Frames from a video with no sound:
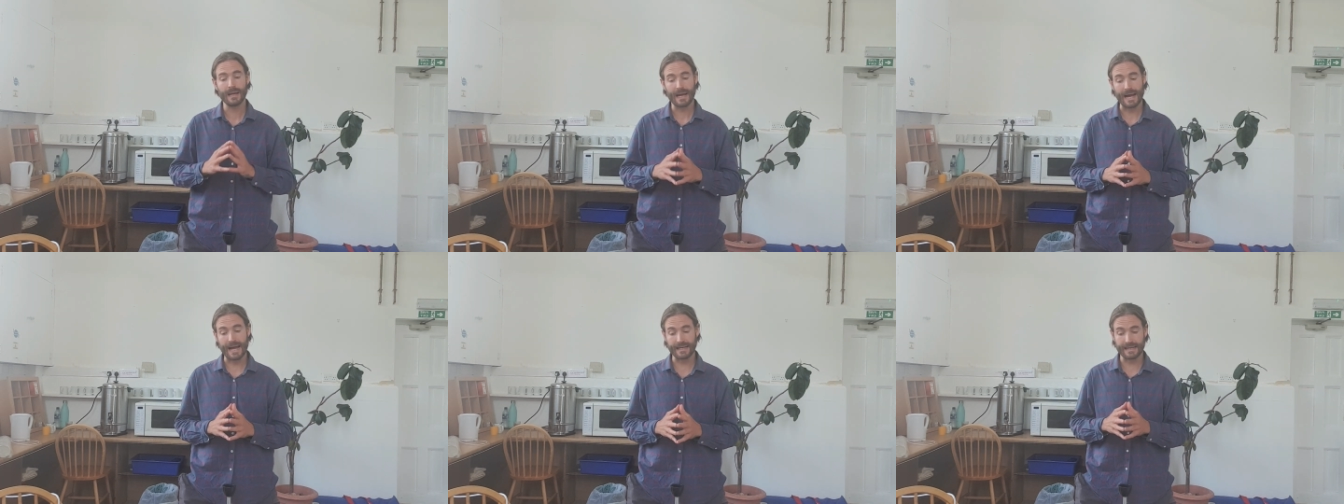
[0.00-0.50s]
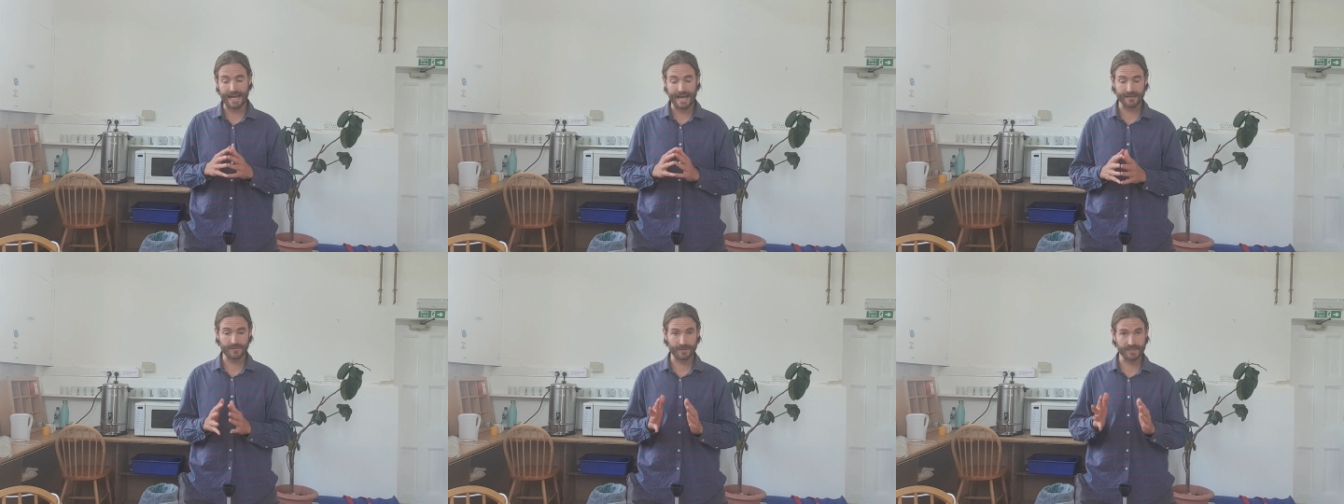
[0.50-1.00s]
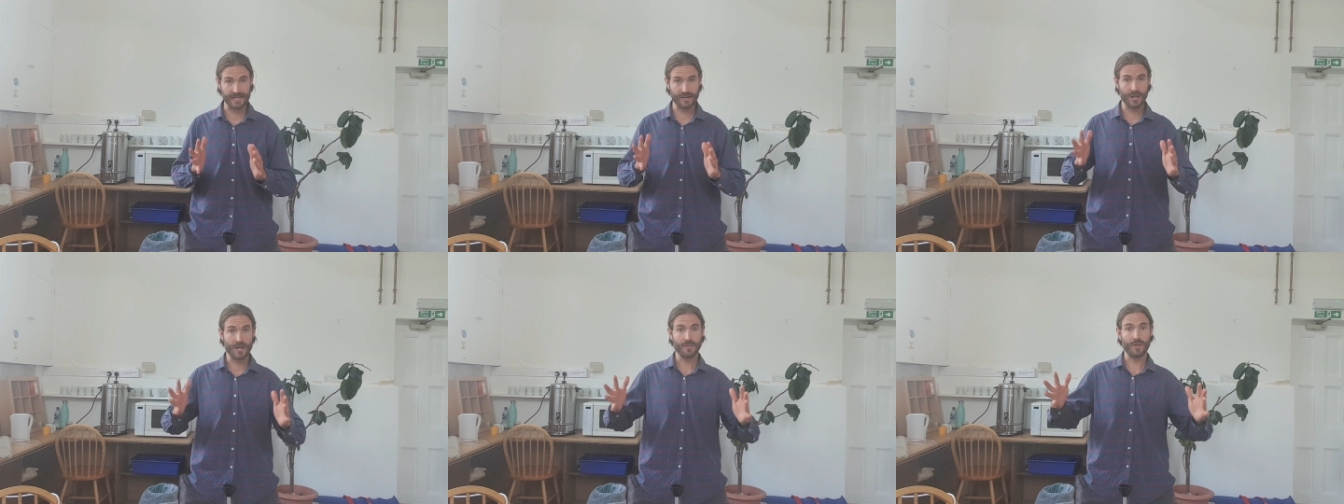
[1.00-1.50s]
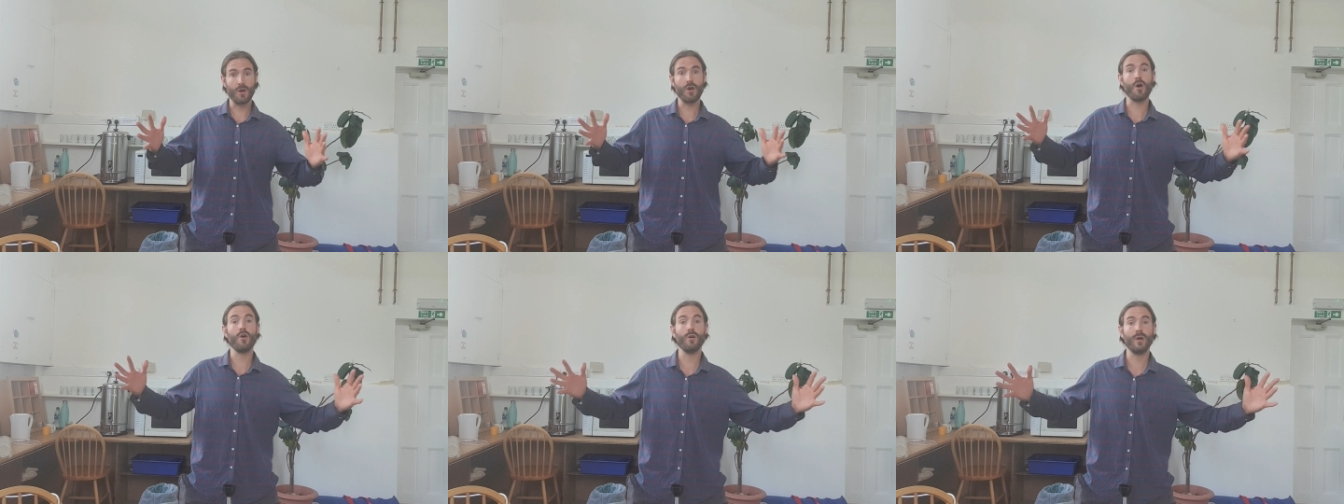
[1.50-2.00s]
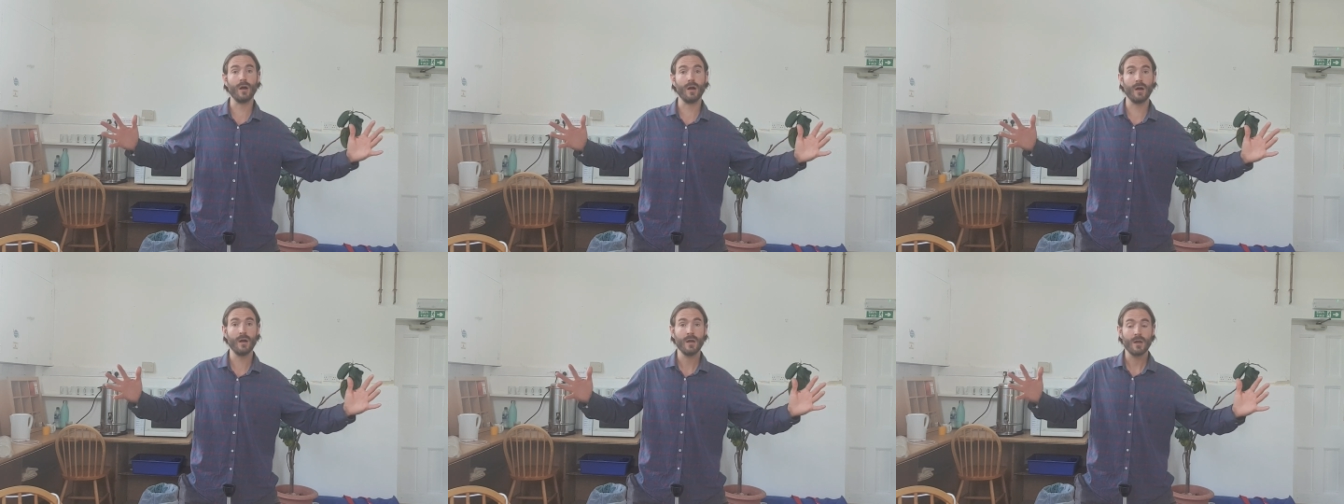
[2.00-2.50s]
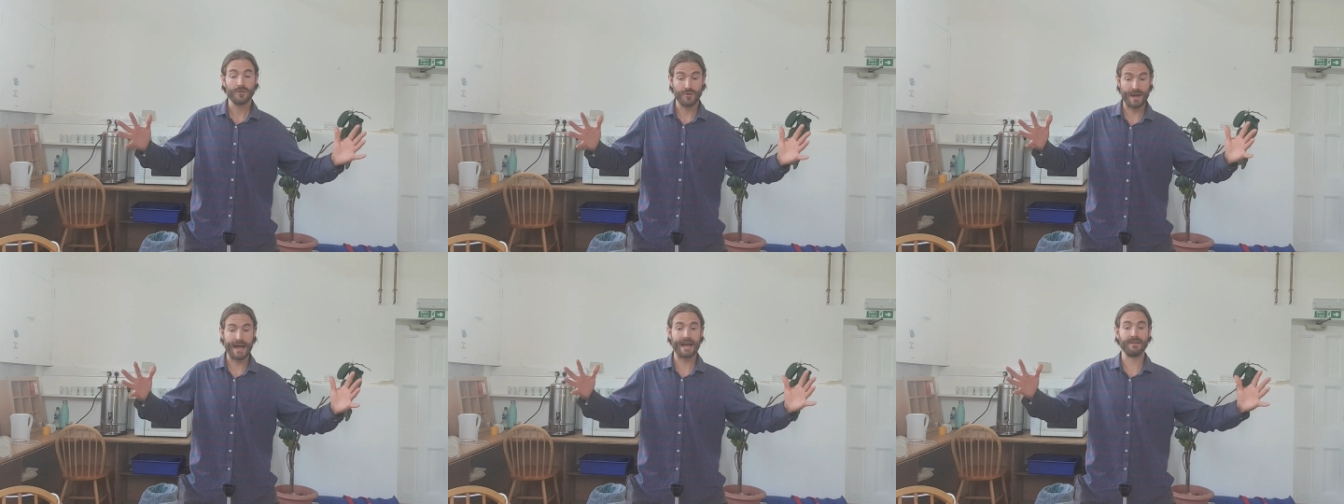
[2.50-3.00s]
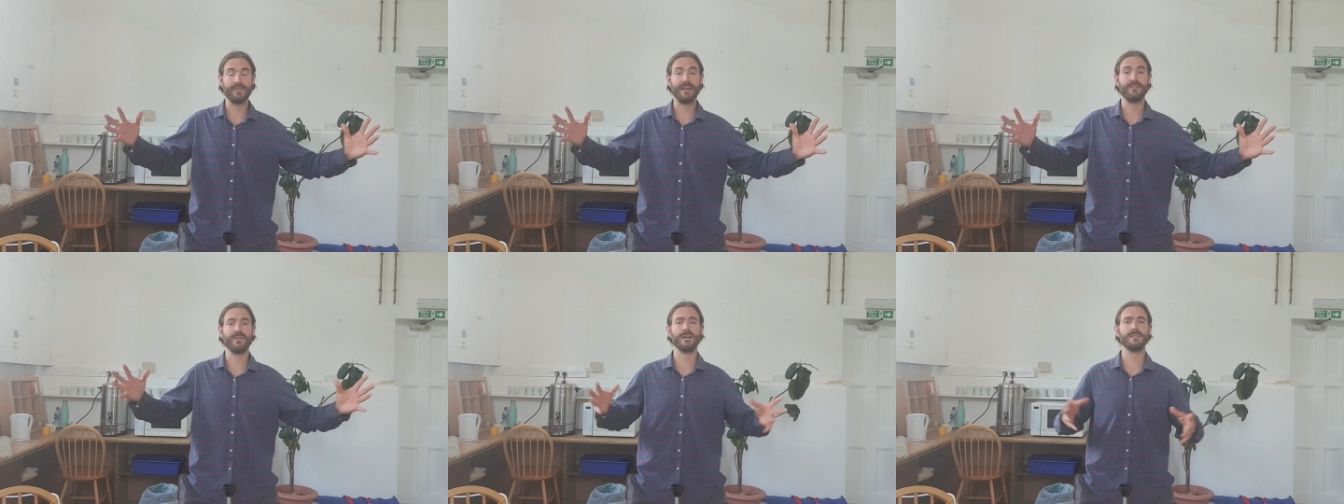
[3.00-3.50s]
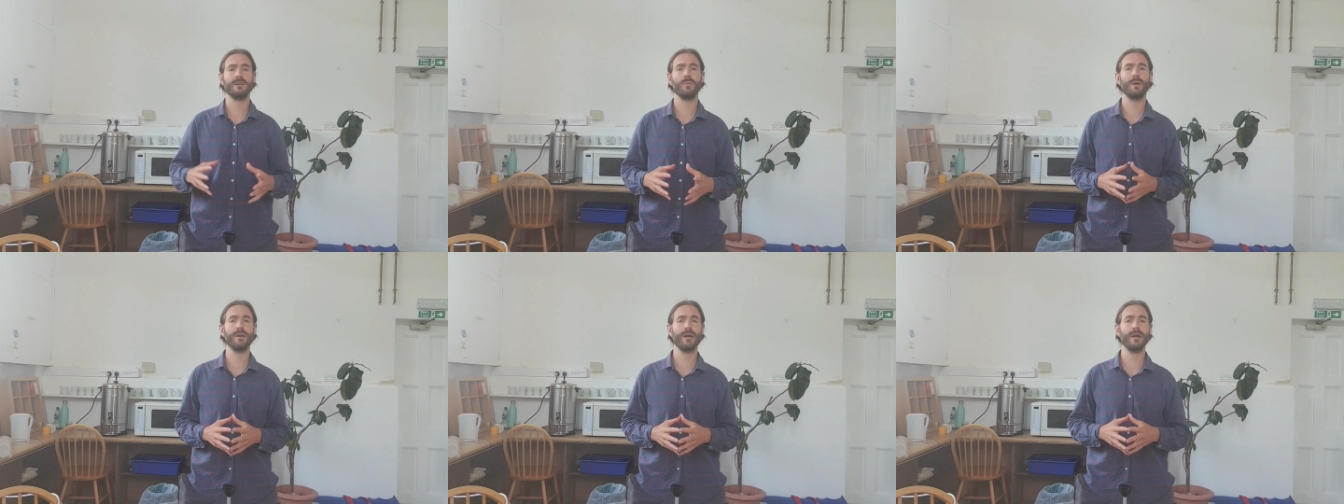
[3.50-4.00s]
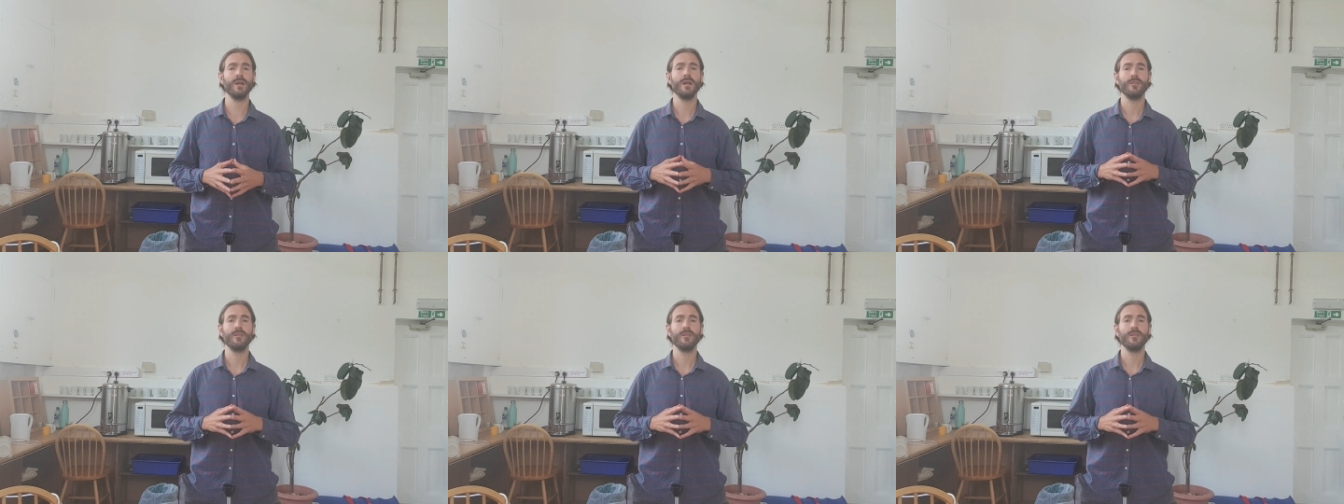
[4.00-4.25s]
And it has to be said, the longer you have that fasting window,